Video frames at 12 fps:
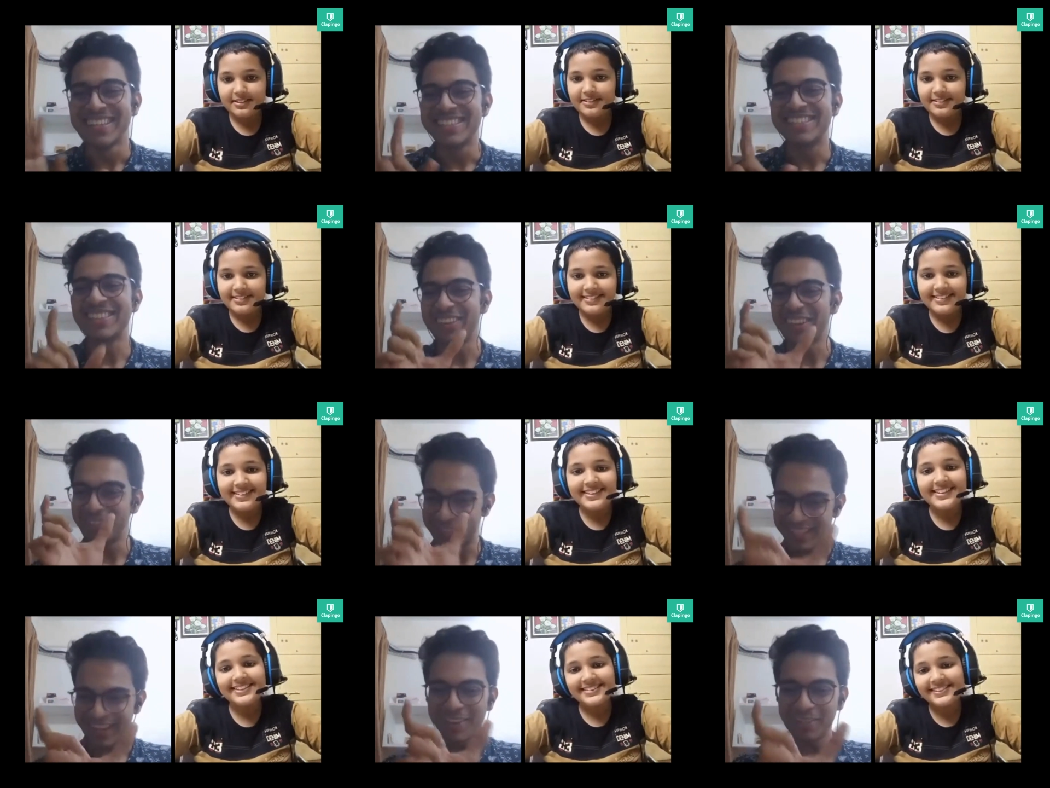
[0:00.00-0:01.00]
Speaker 1: So if
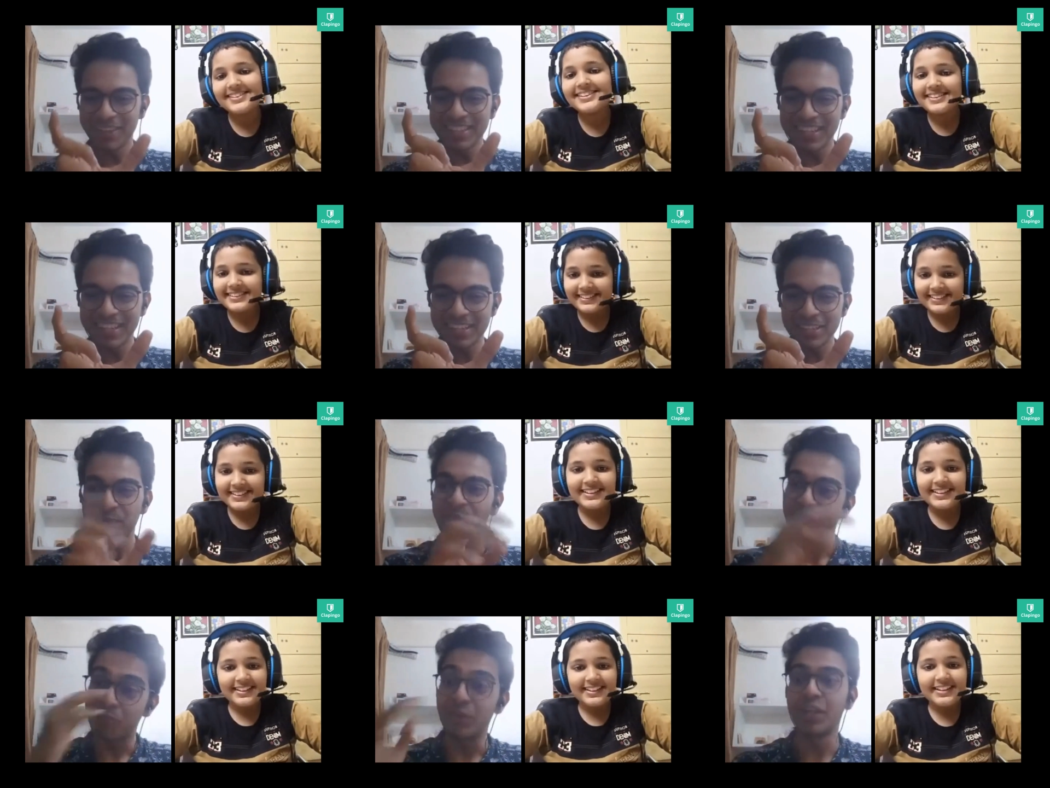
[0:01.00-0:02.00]
you start one sentence,
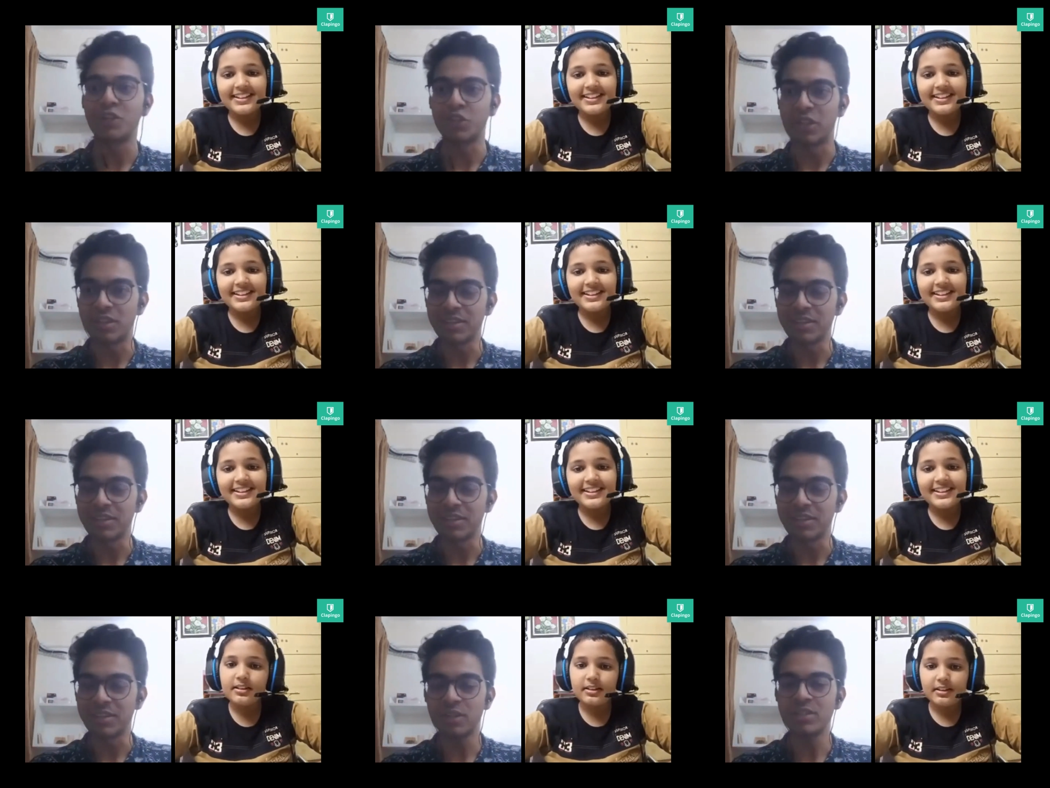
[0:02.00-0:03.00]
finish it,
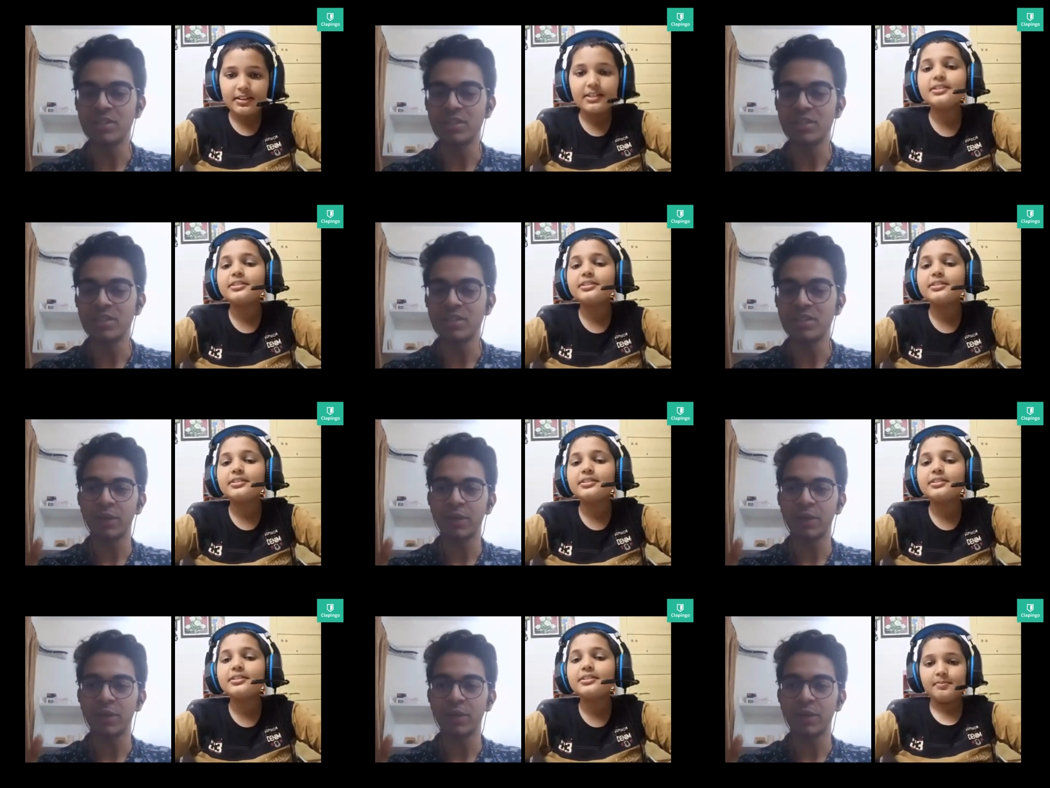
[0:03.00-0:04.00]
because that
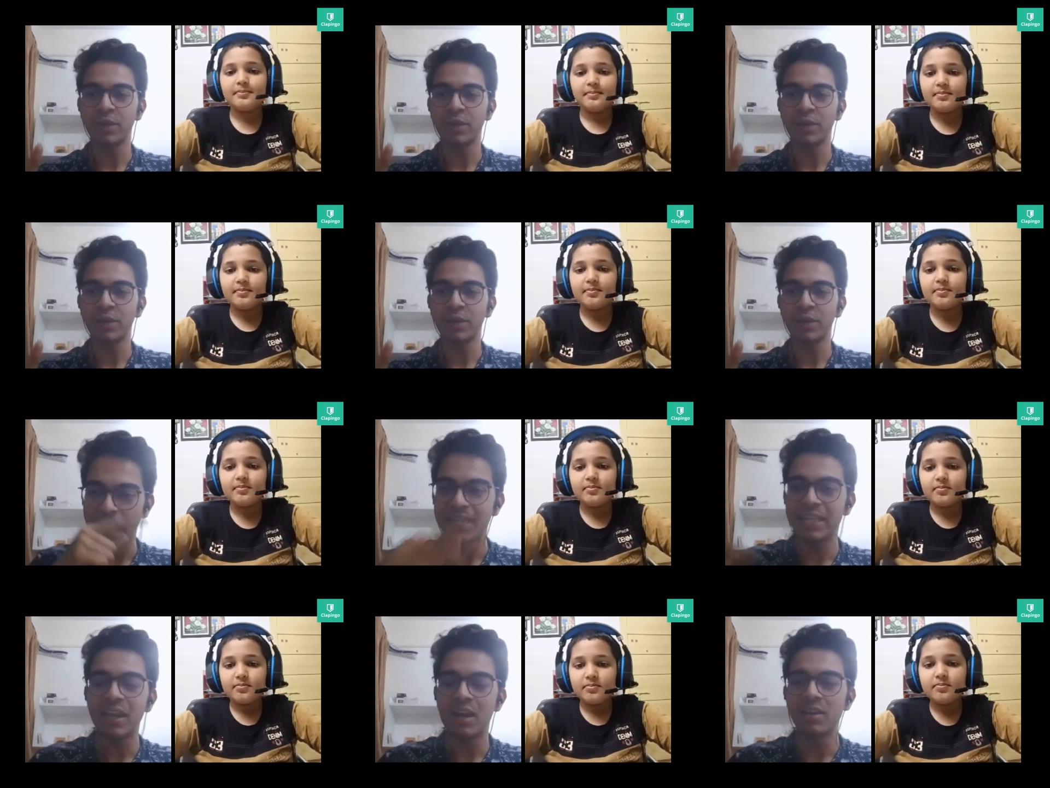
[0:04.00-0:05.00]
way you will get your
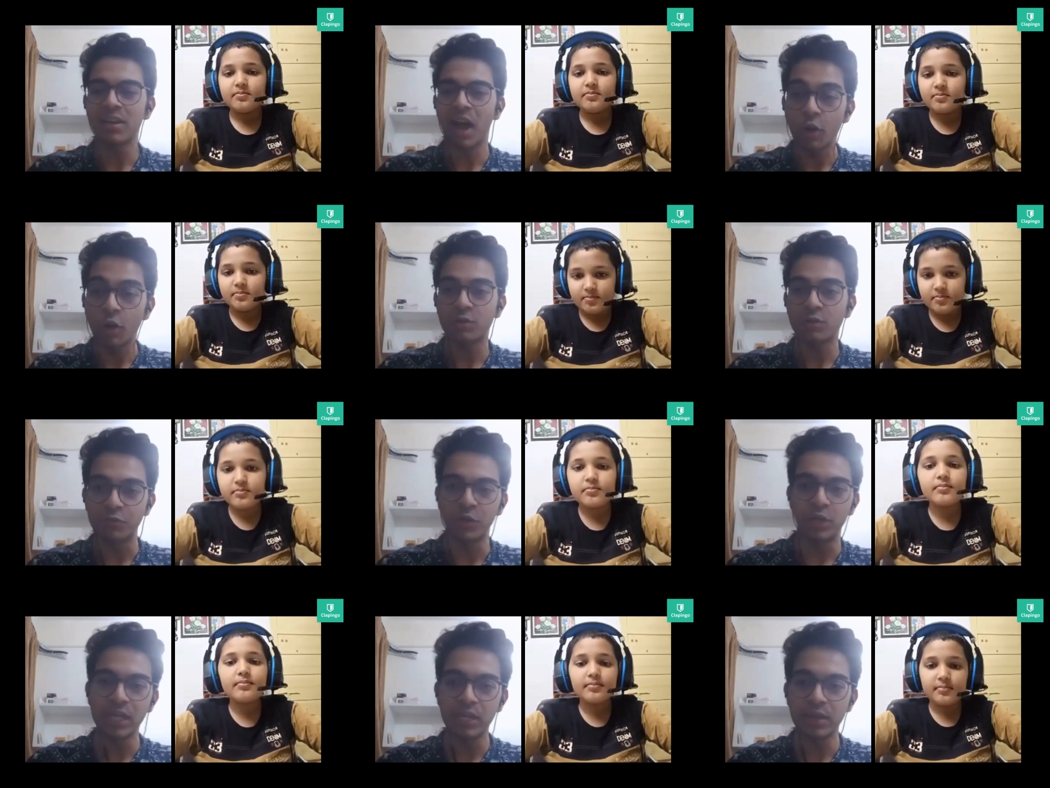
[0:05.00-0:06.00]
idea out
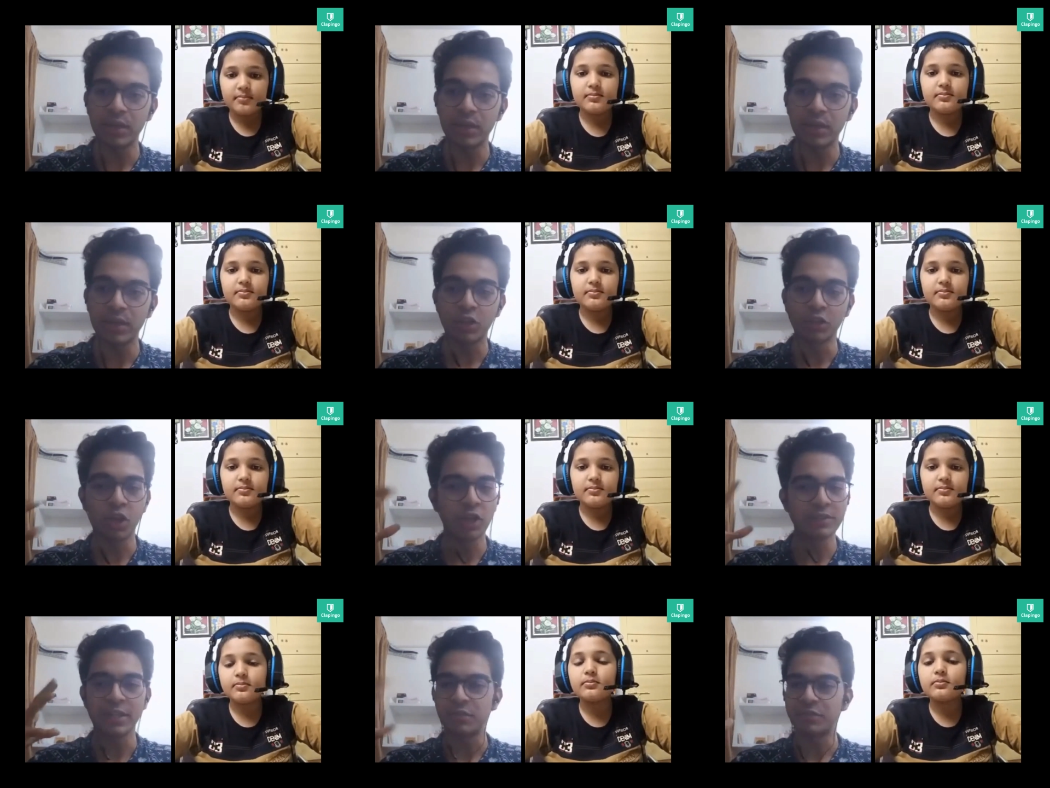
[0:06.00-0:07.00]
fully, your
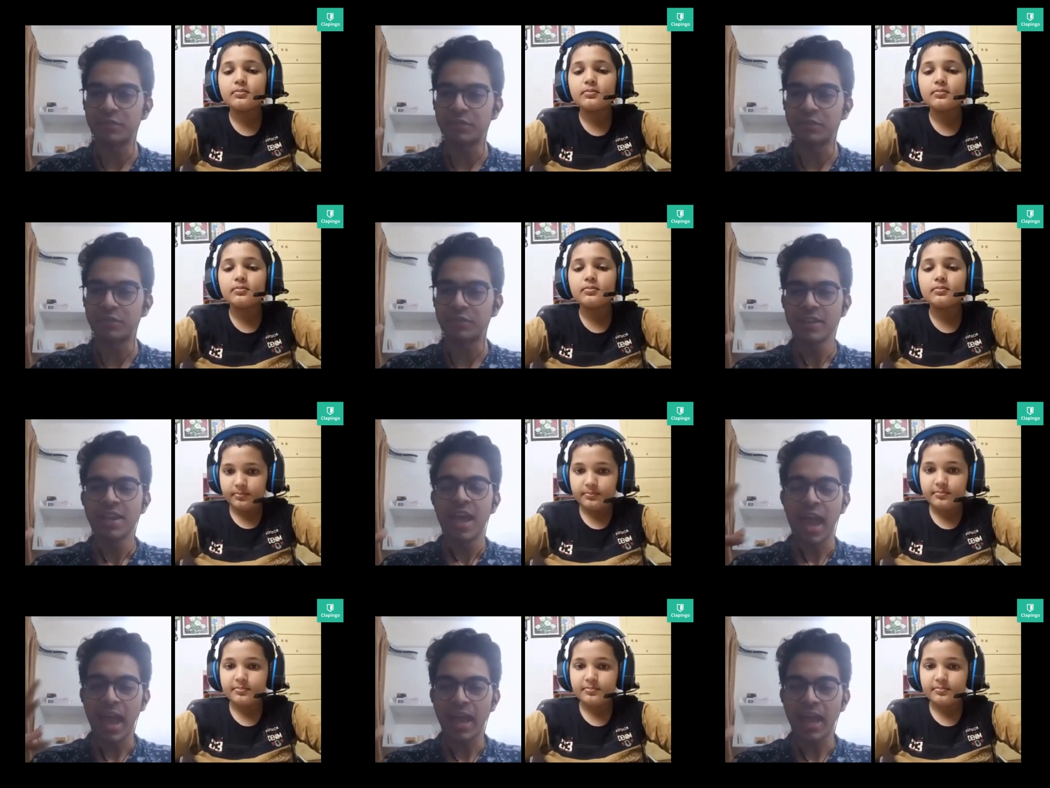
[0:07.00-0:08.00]
thoughts out fully,
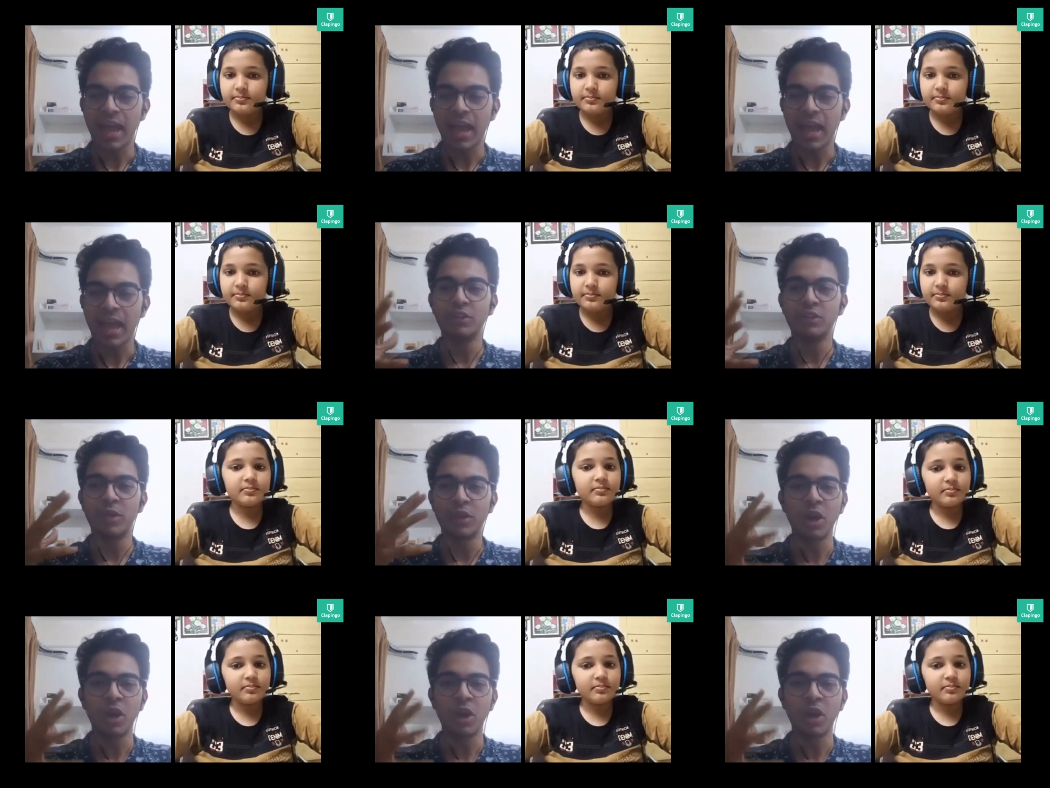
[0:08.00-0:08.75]
and you will